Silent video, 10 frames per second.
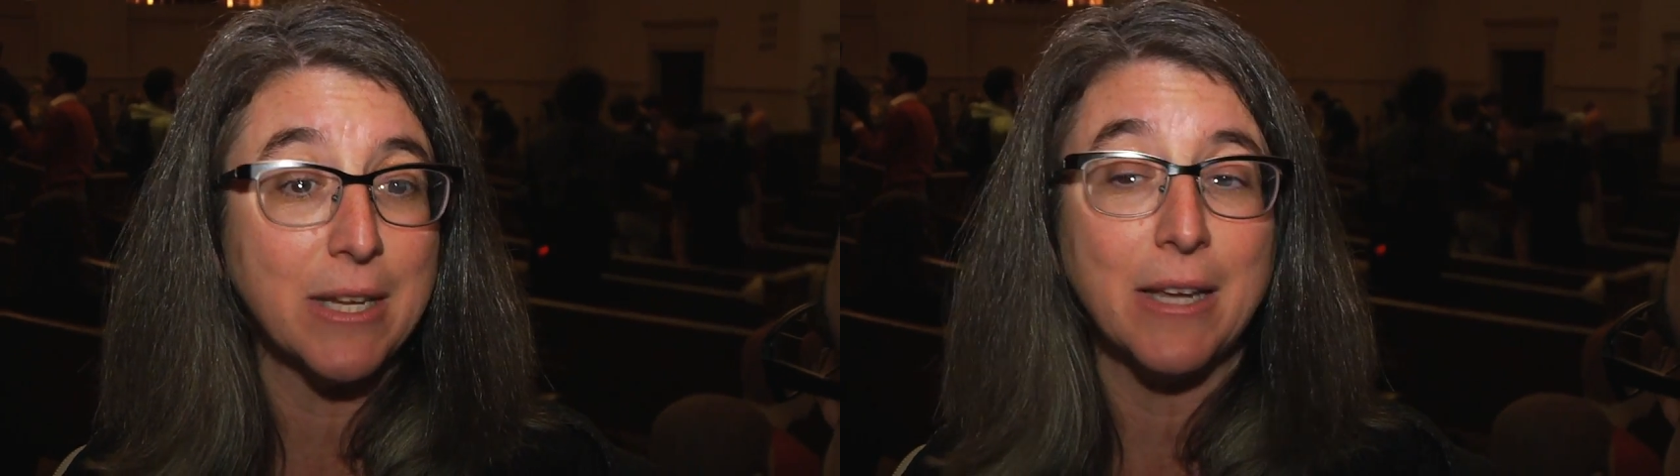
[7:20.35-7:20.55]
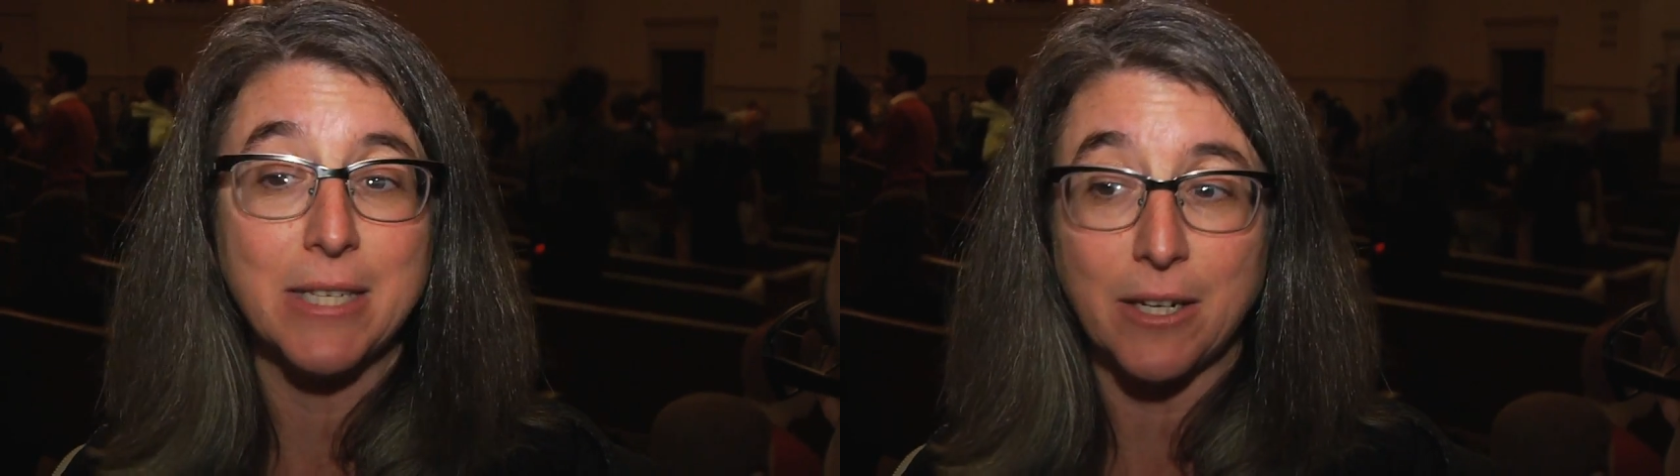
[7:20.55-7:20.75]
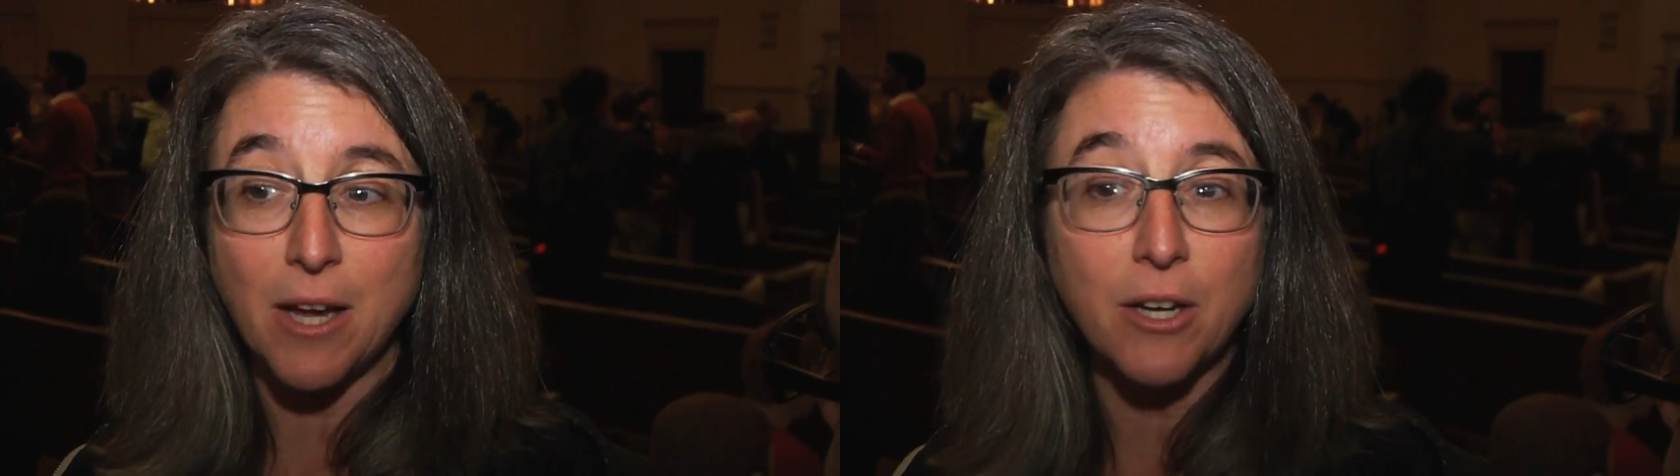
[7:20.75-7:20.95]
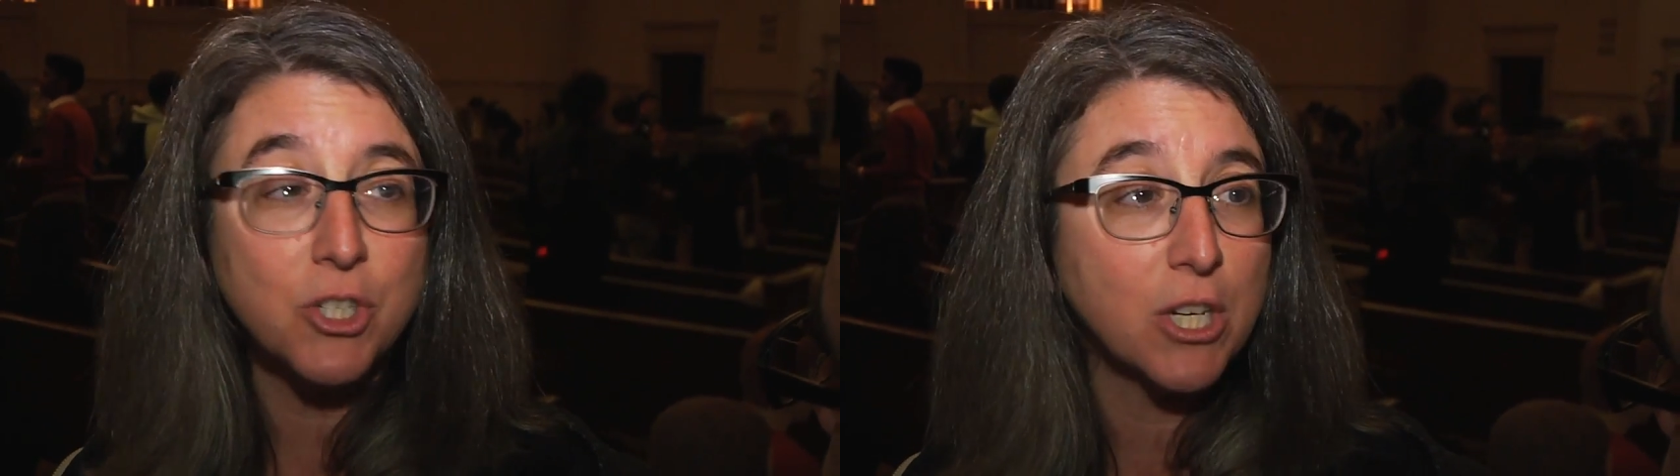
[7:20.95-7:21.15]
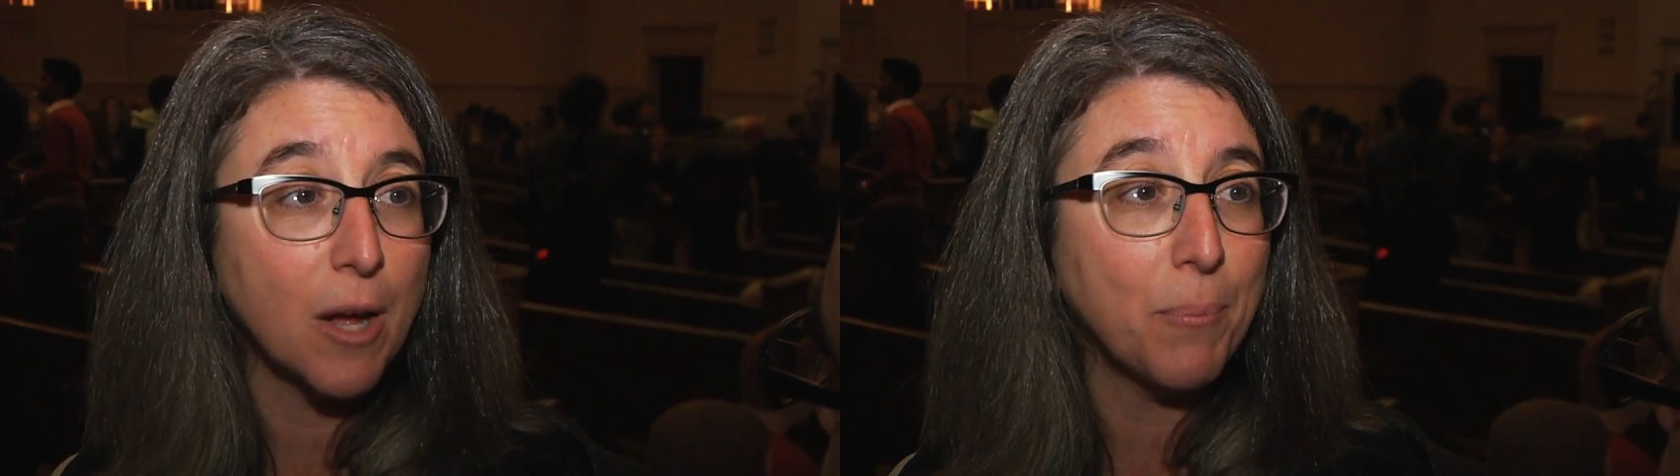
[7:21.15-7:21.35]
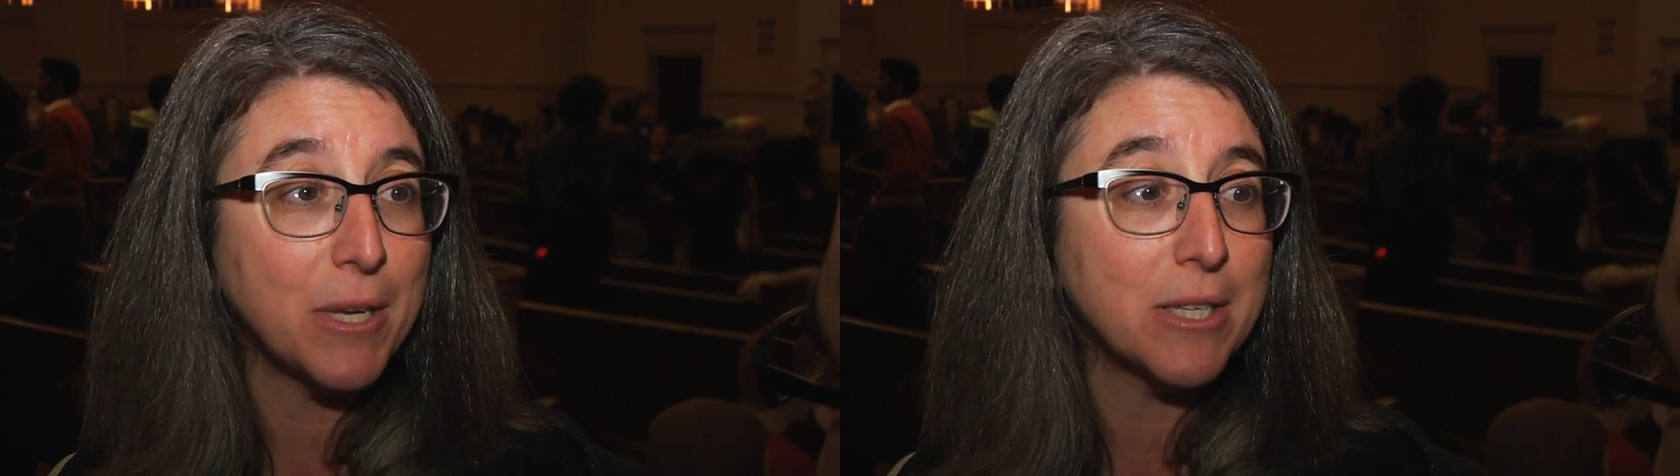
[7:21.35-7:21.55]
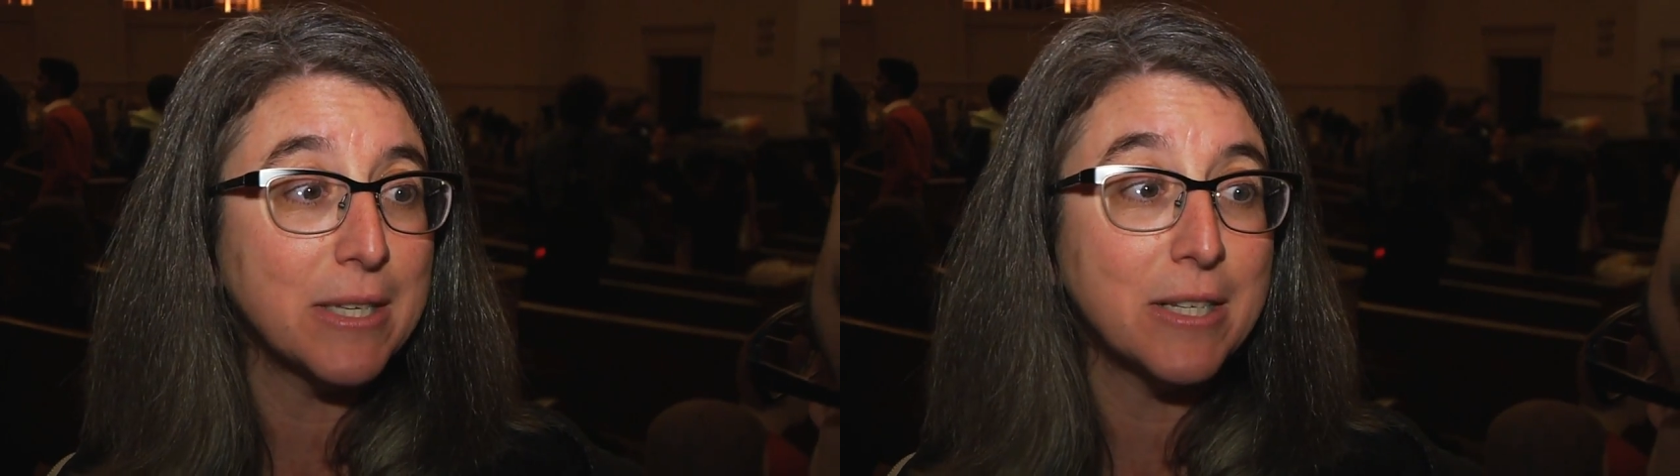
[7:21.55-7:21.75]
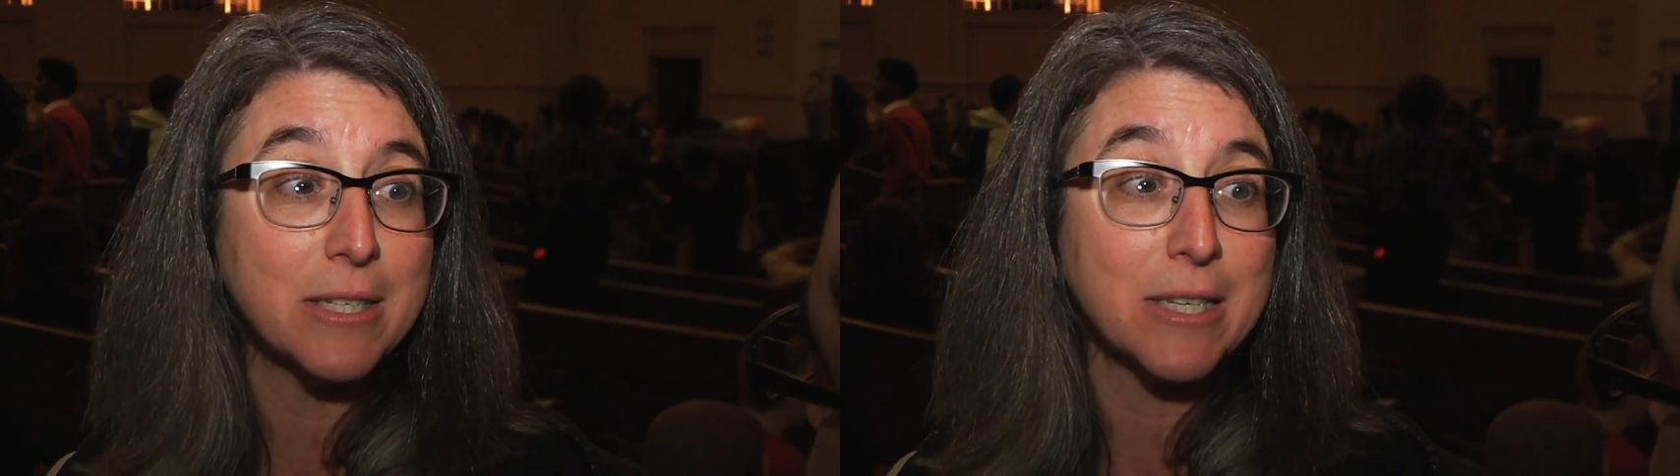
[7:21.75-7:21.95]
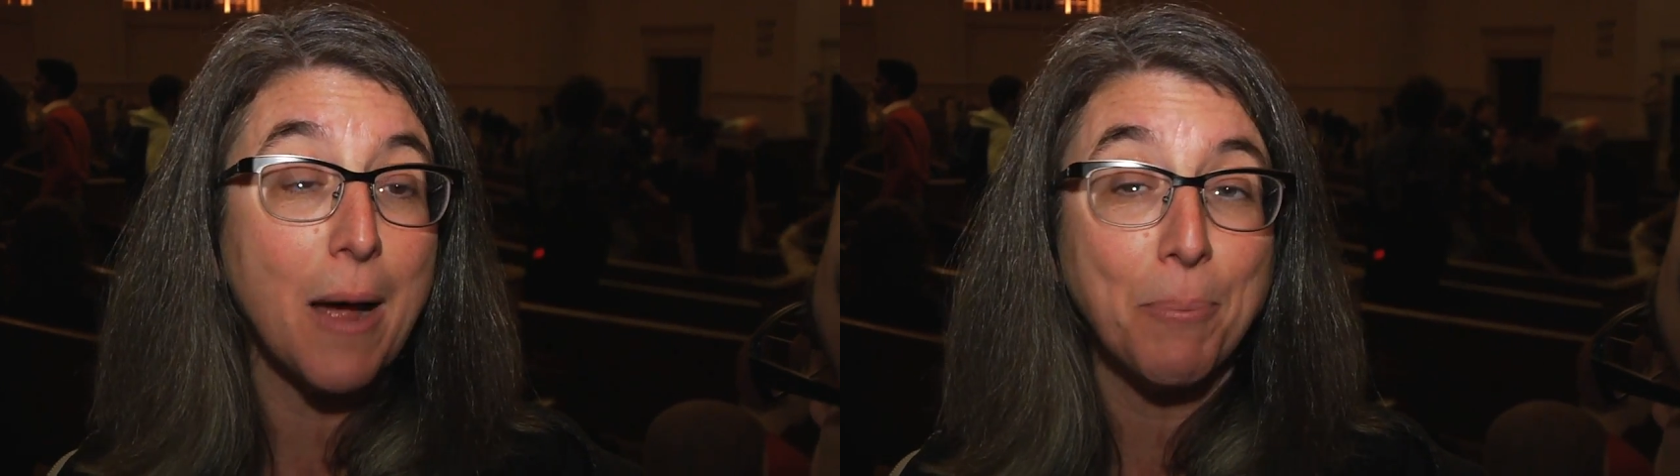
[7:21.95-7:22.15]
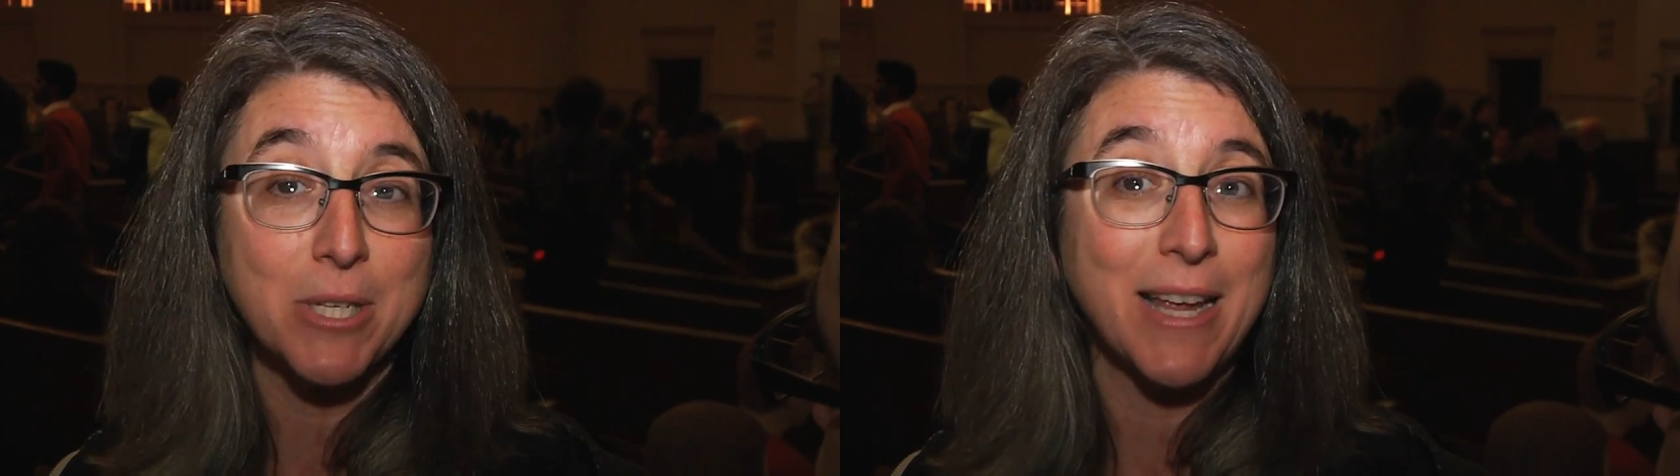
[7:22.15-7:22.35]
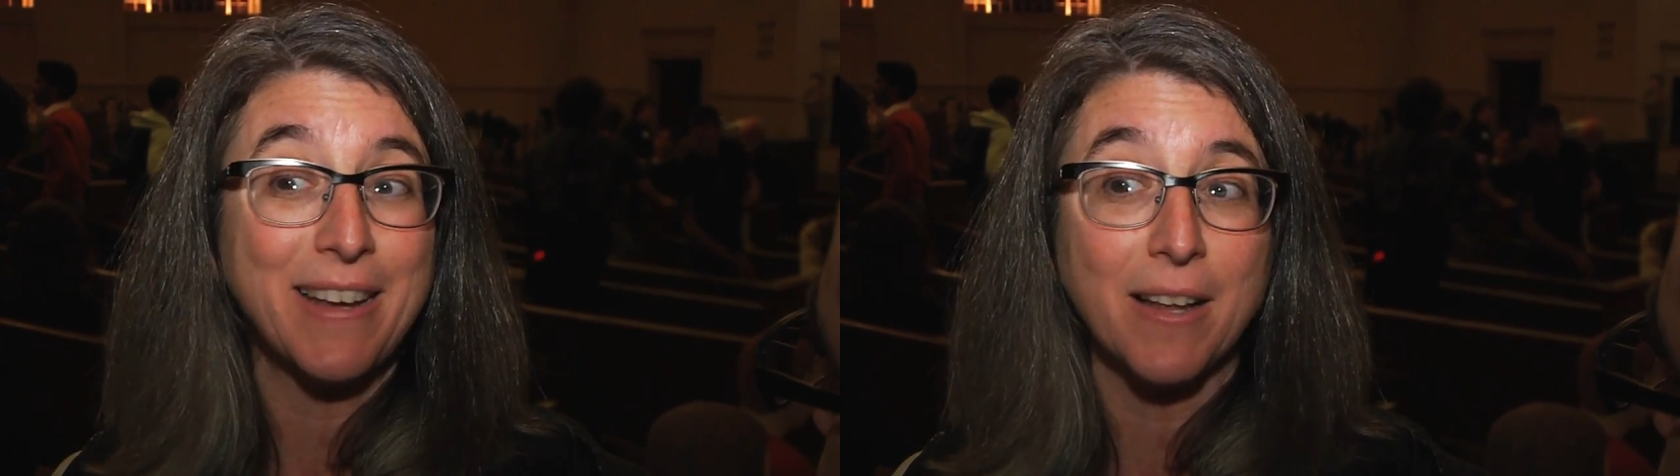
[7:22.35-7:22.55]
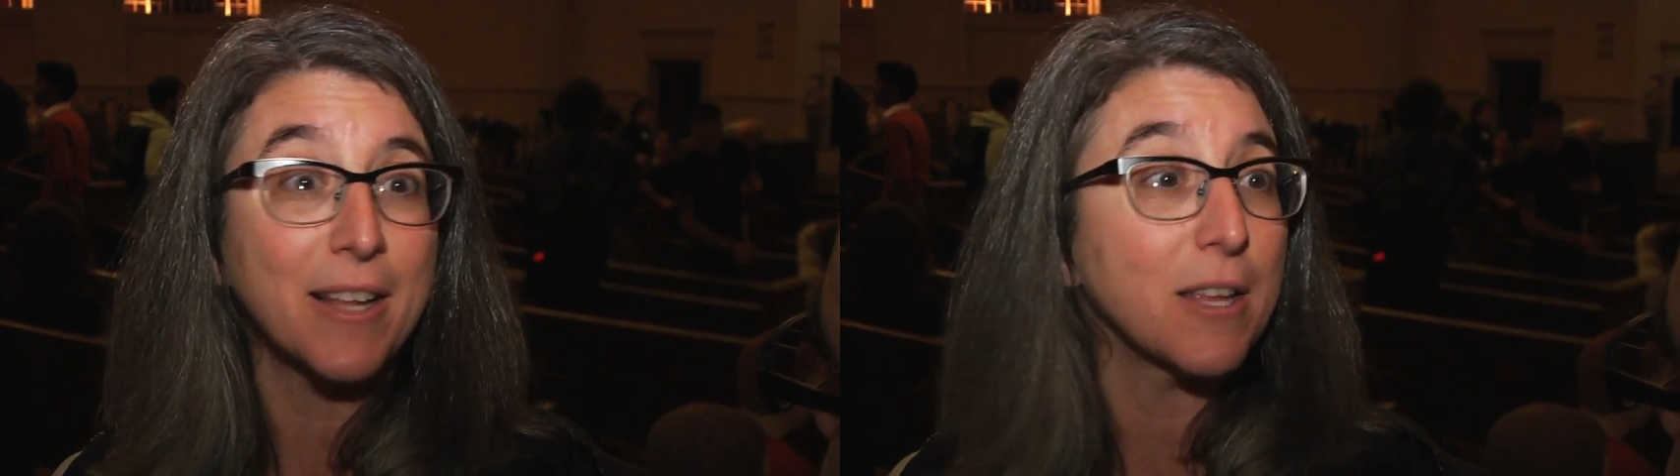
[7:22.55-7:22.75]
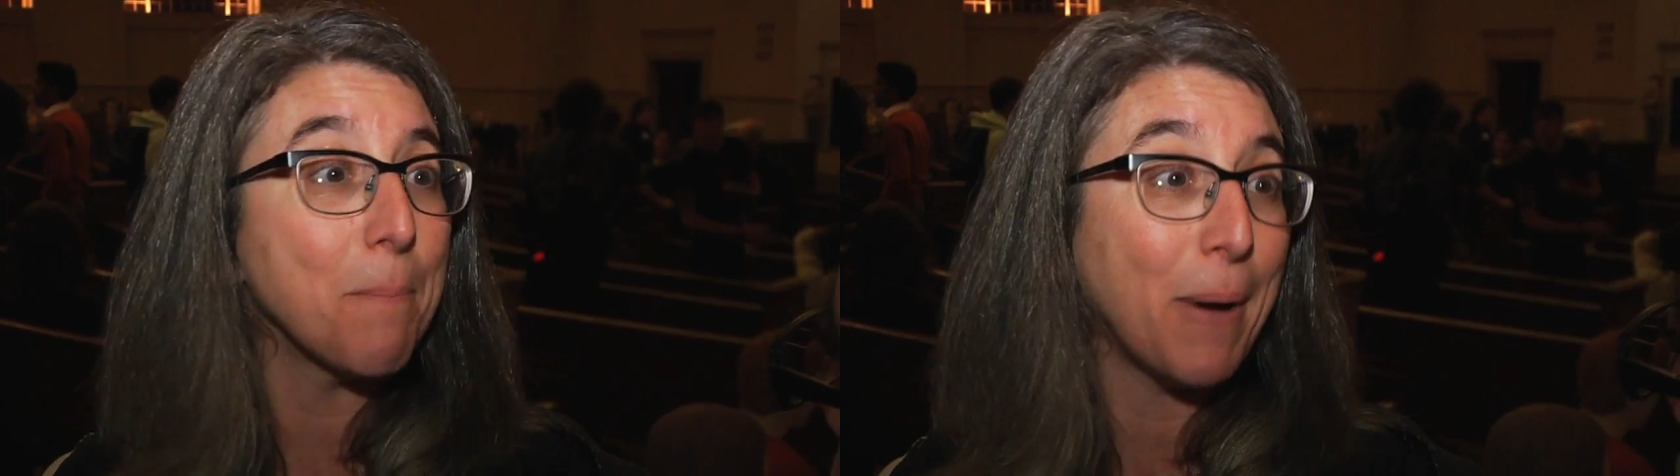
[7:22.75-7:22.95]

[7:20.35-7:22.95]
And technology companies need to stop pretending like they're